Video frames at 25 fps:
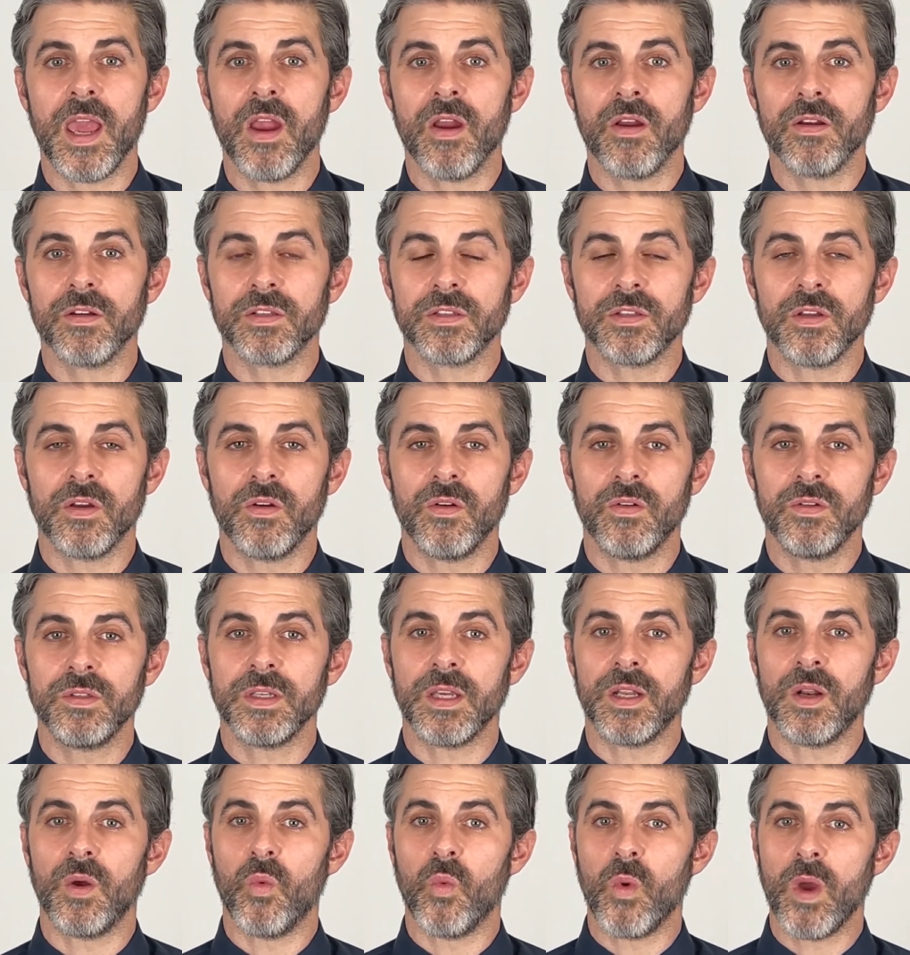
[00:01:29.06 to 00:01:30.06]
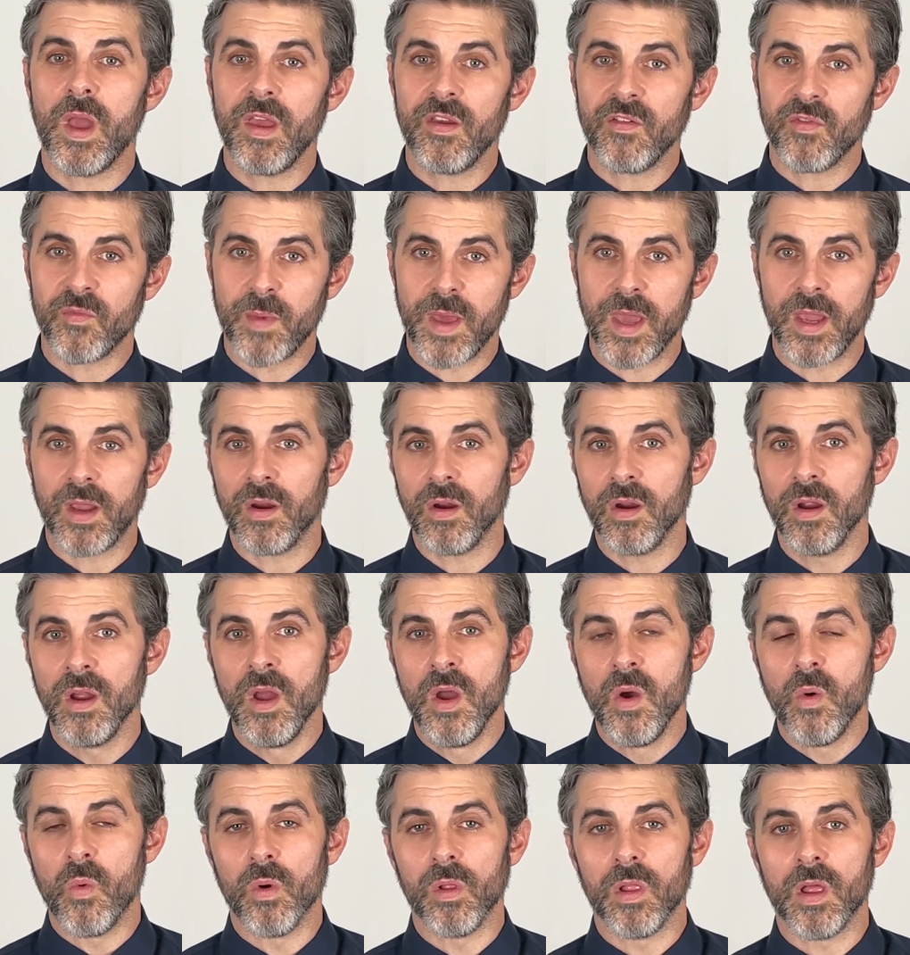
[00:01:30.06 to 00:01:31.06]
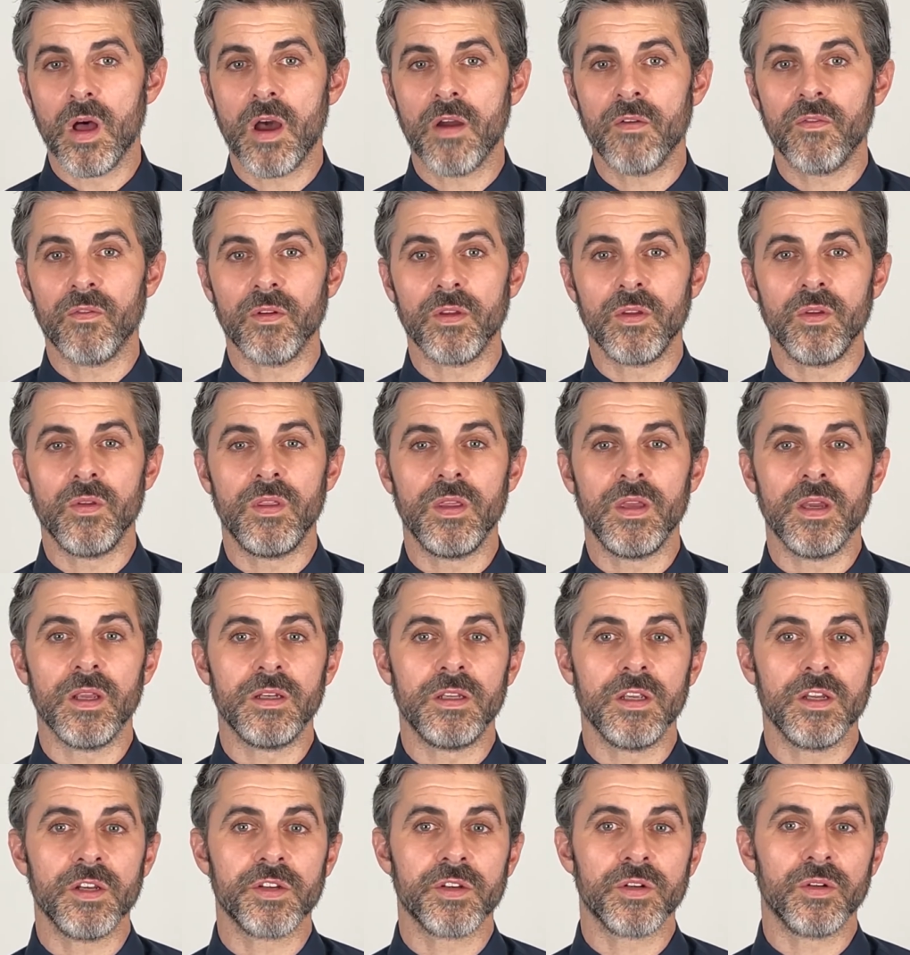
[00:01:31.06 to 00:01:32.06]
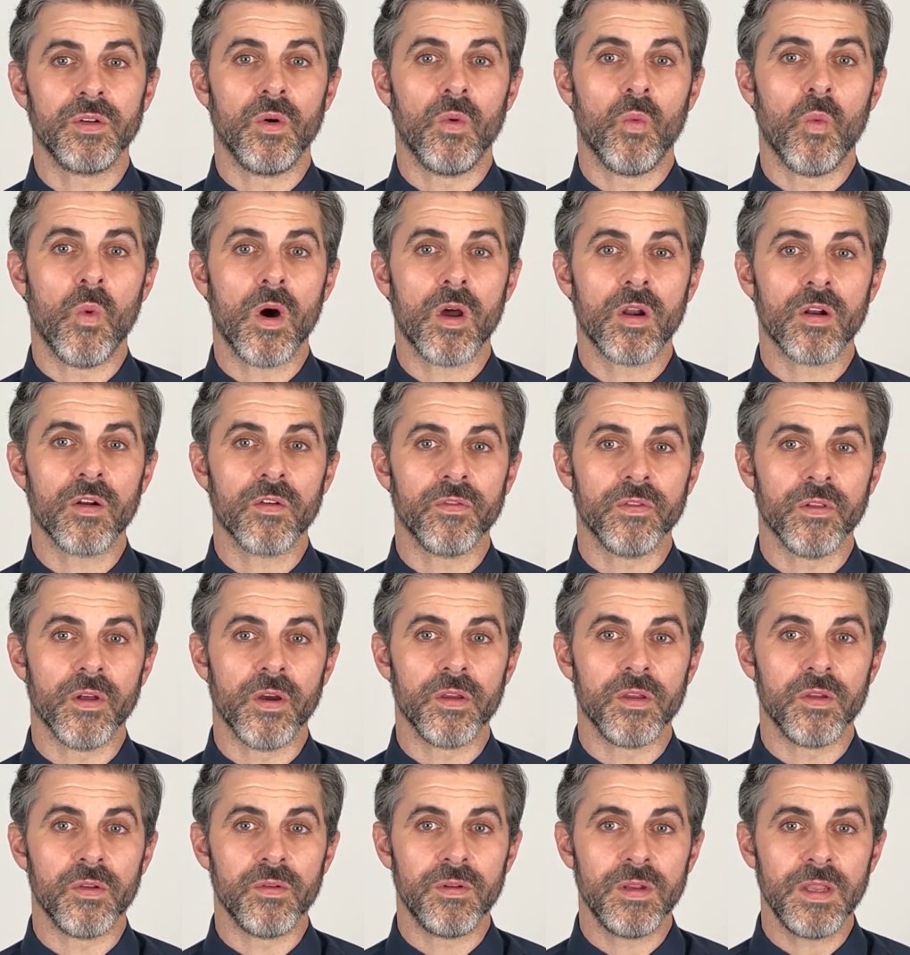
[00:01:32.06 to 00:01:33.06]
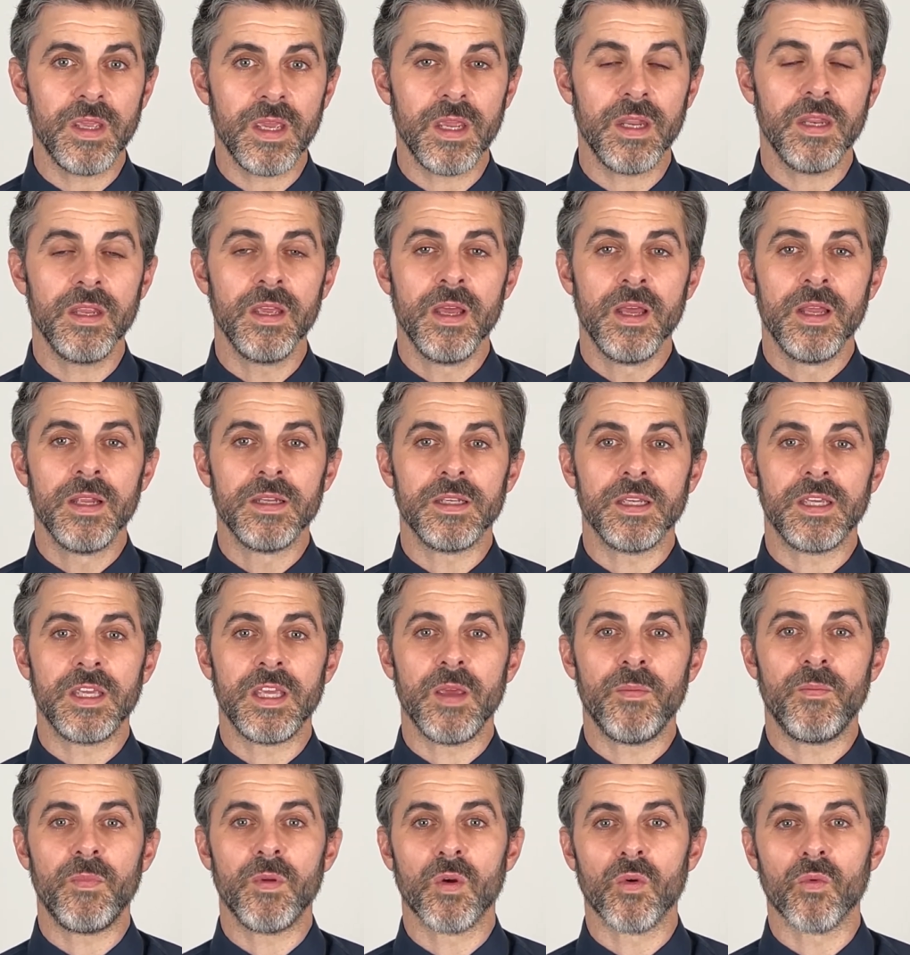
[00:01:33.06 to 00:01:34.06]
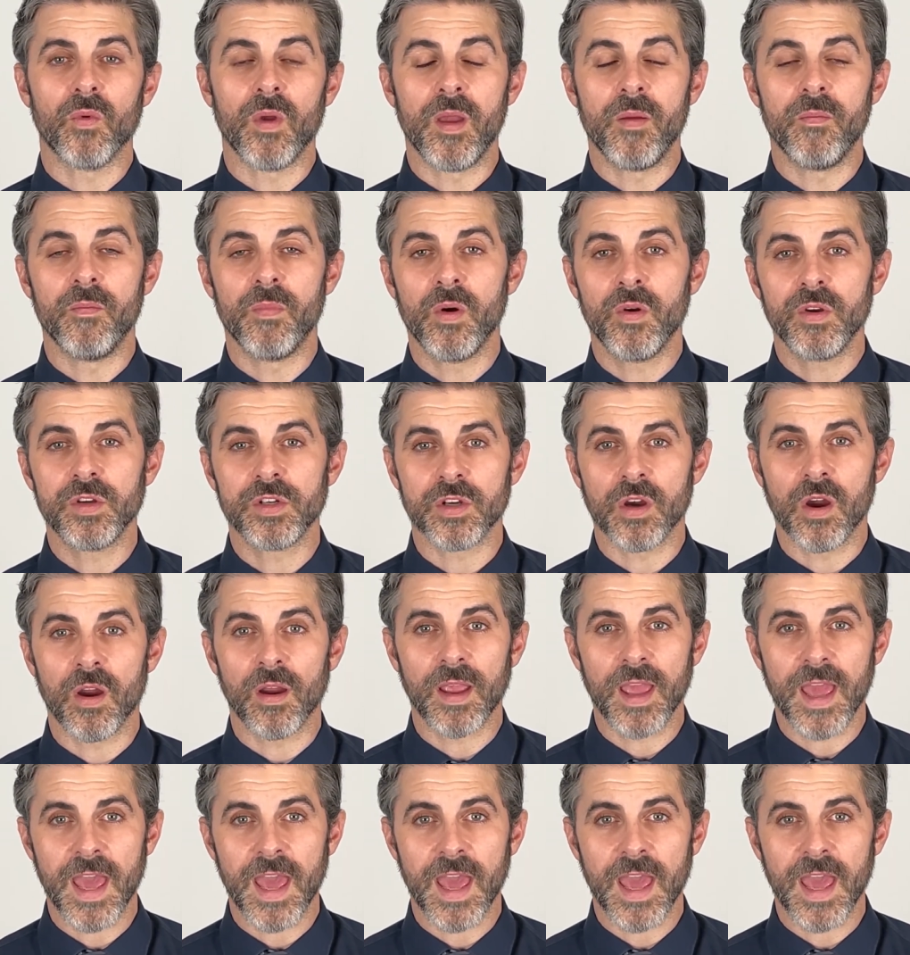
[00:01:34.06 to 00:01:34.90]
air stones and a wave maker will offer you the additional water flow you need to keep your rainbow shark